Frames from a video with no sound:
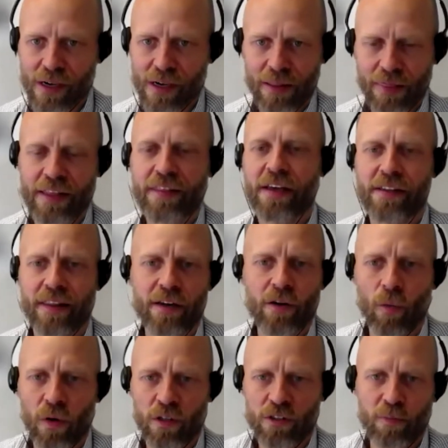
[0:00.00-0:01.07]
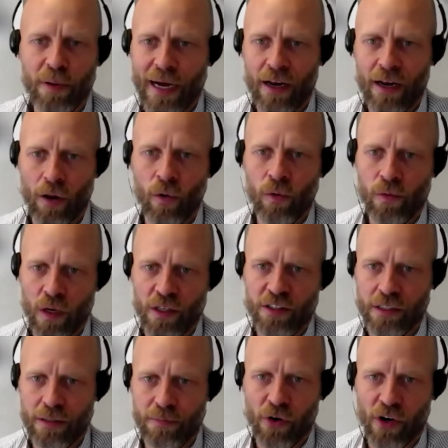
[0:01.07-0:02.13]
They don't want to buy low
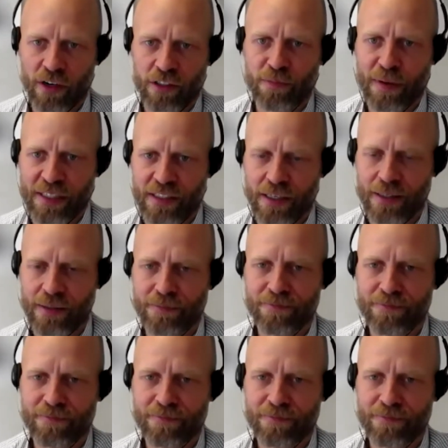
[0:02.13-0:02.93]
quality products, basically.